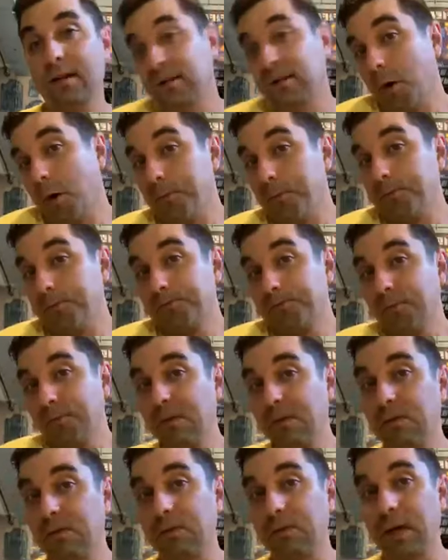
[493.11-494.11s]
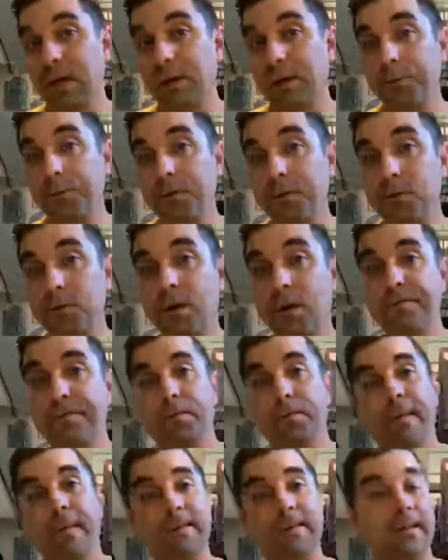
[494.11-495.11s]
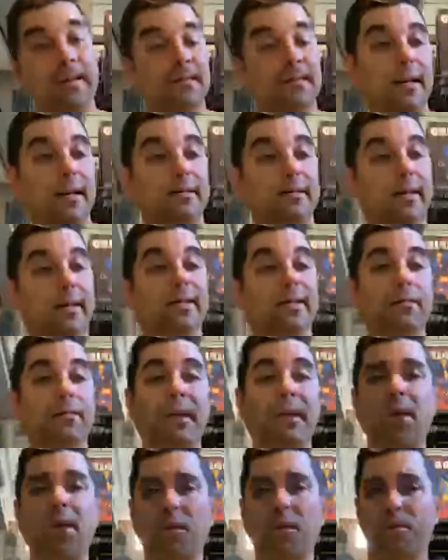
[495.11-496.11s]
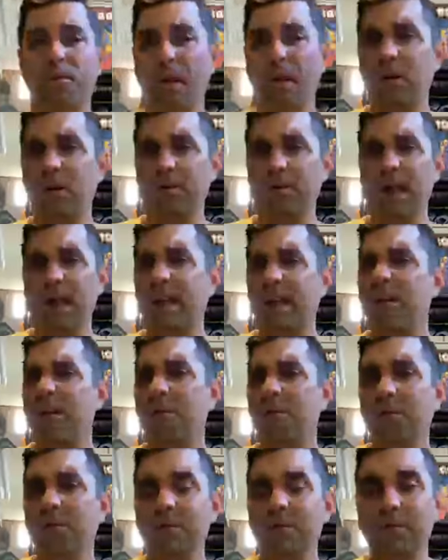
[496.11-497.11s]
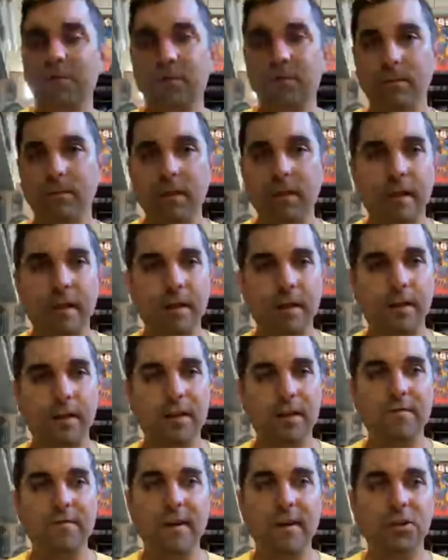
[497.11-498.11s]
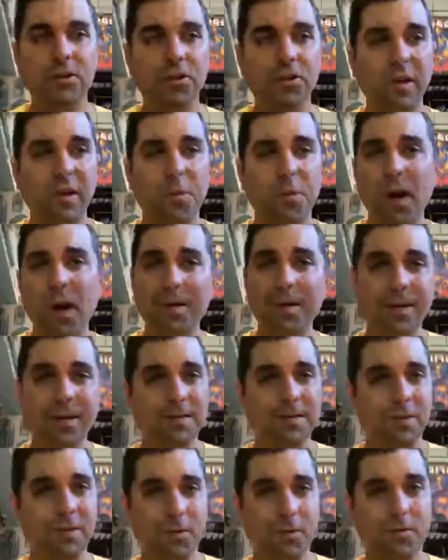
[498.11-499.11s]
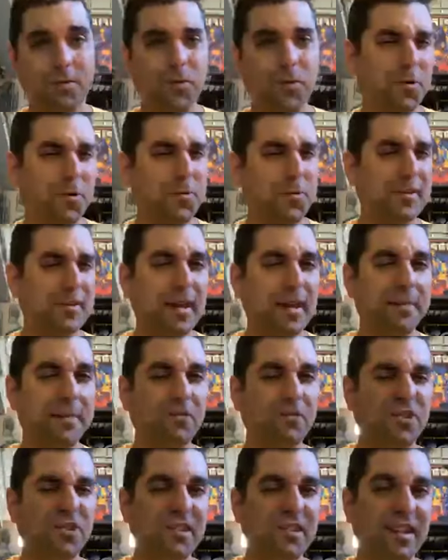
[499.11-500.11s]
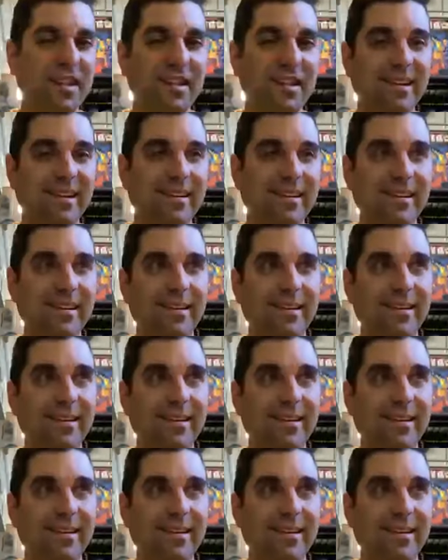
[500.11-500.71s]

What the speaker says: So when we do have play test nights, that's something I'll take out eventually. I'll probably test it 2 or 3 times just to get it.